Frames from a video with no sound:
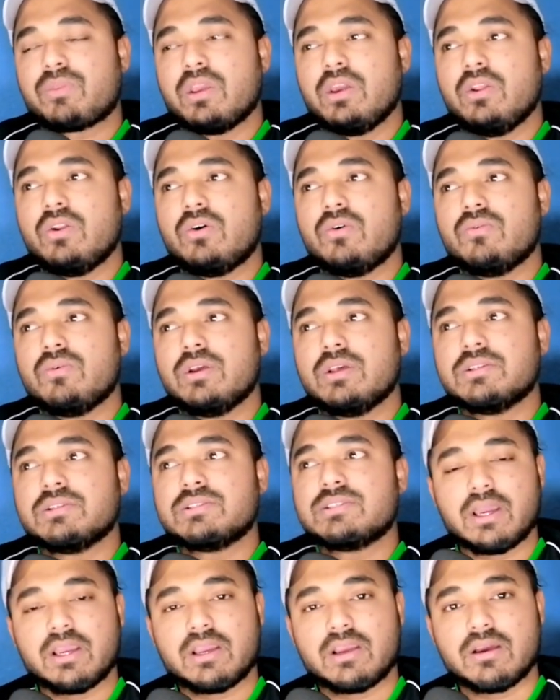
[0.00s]
you know, in
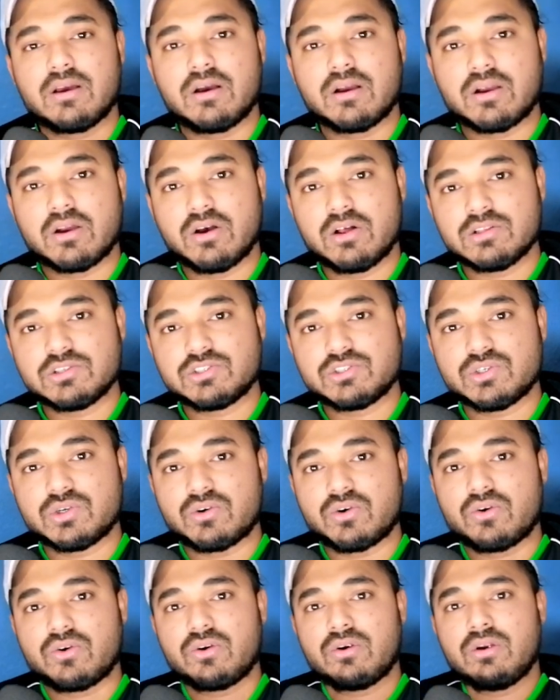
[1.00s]
like
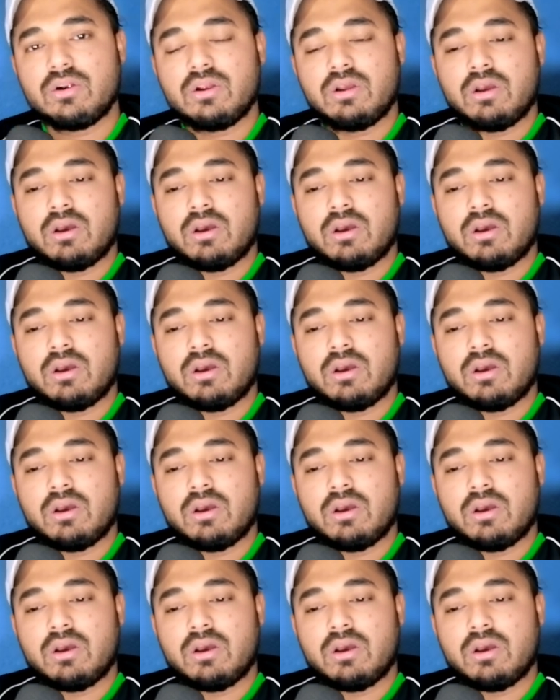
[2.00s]
culture,